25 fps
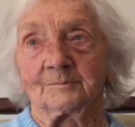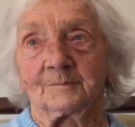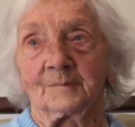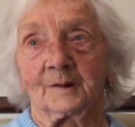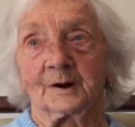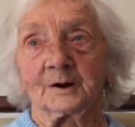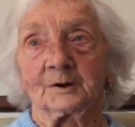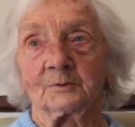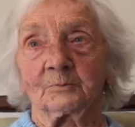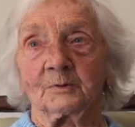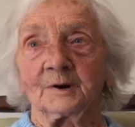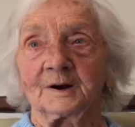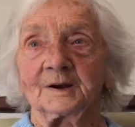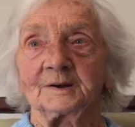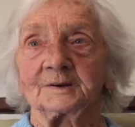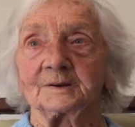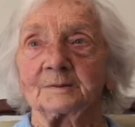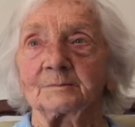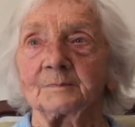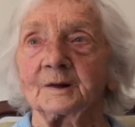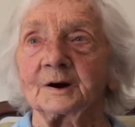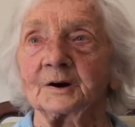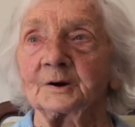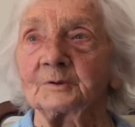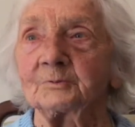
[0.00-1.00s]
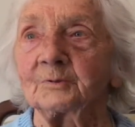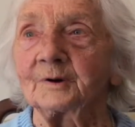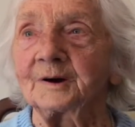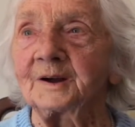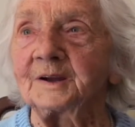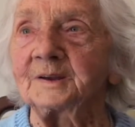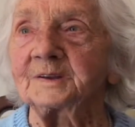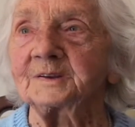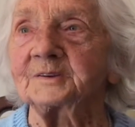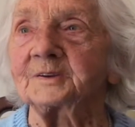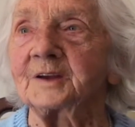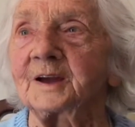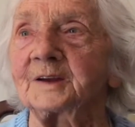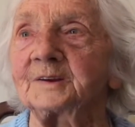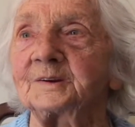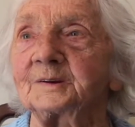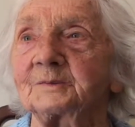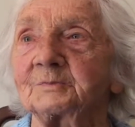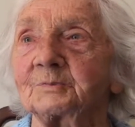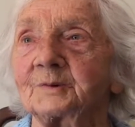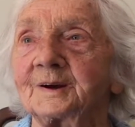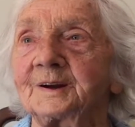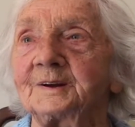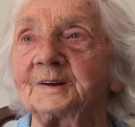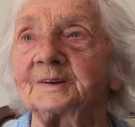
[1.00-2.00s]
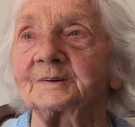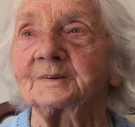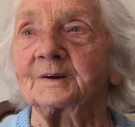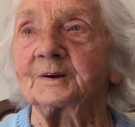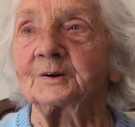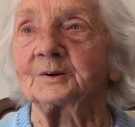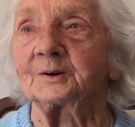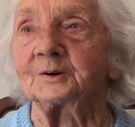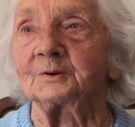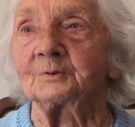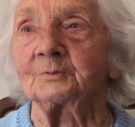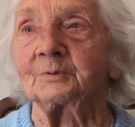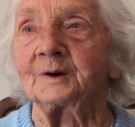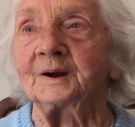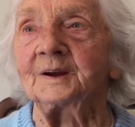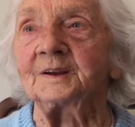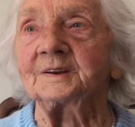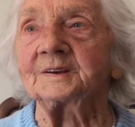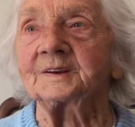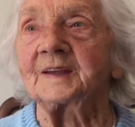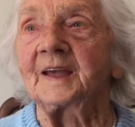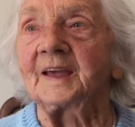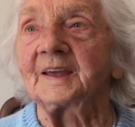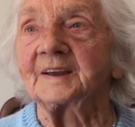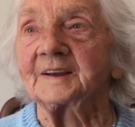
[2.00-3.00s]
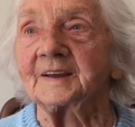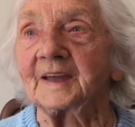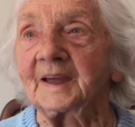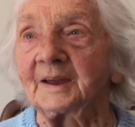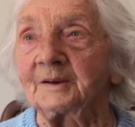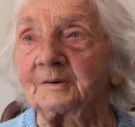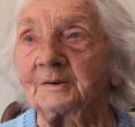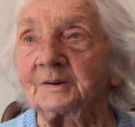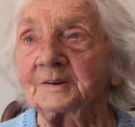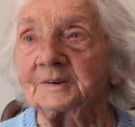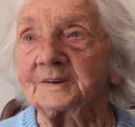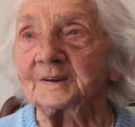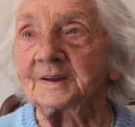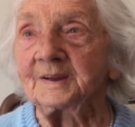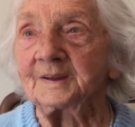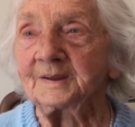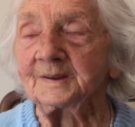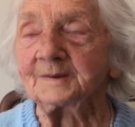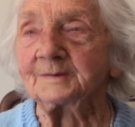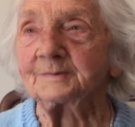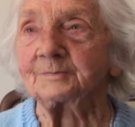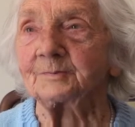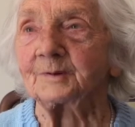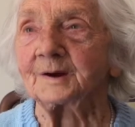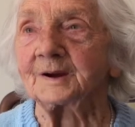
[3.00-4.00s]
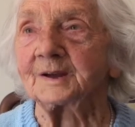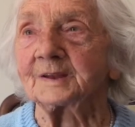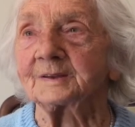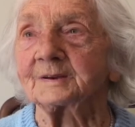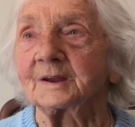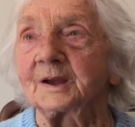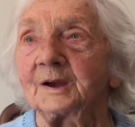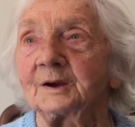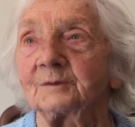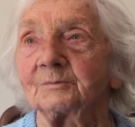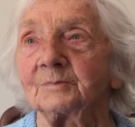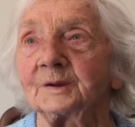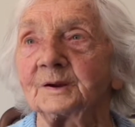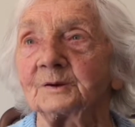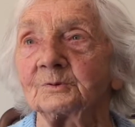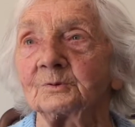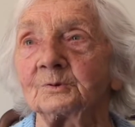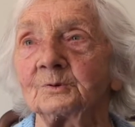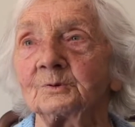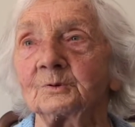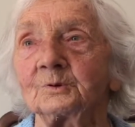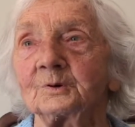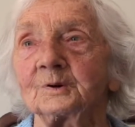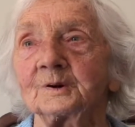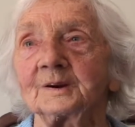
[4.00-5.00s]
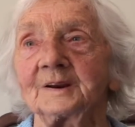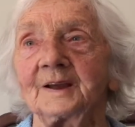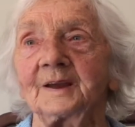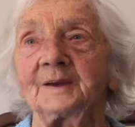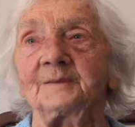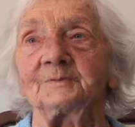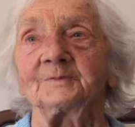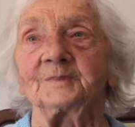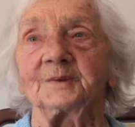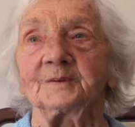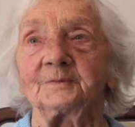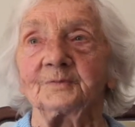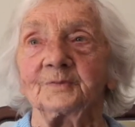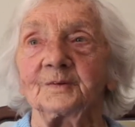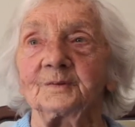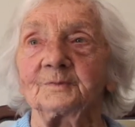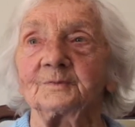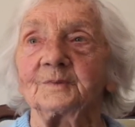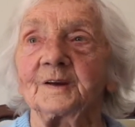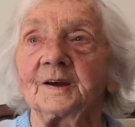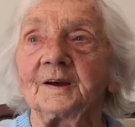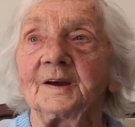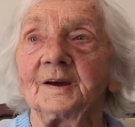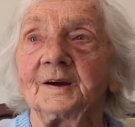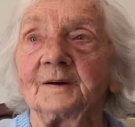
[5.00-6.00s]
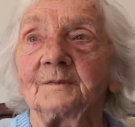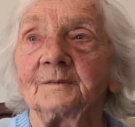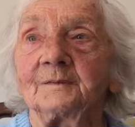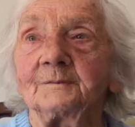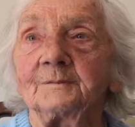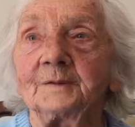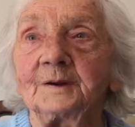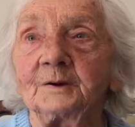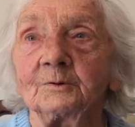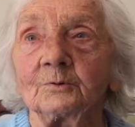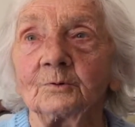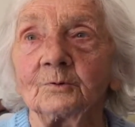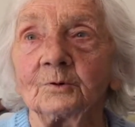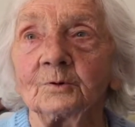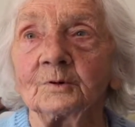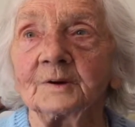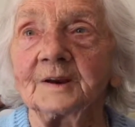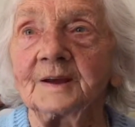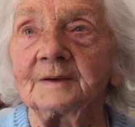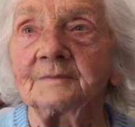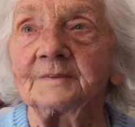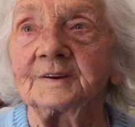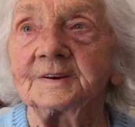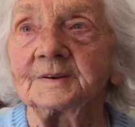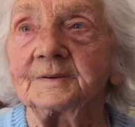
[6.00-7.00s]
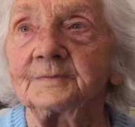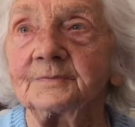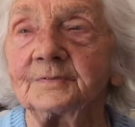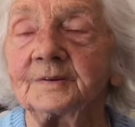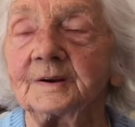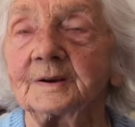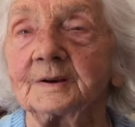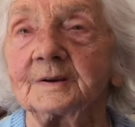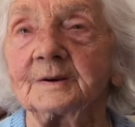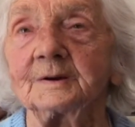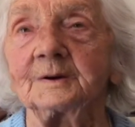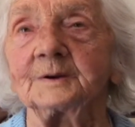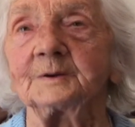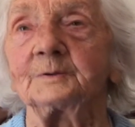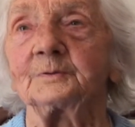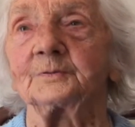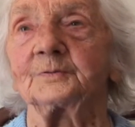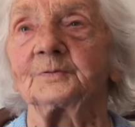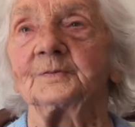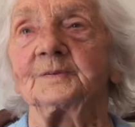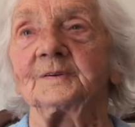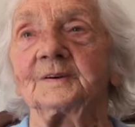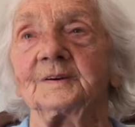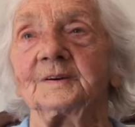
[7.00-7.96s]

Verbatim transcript: My ways are my ways, Janet's ways are her ways, Gary's are his ways. We all have different, we all have a different life.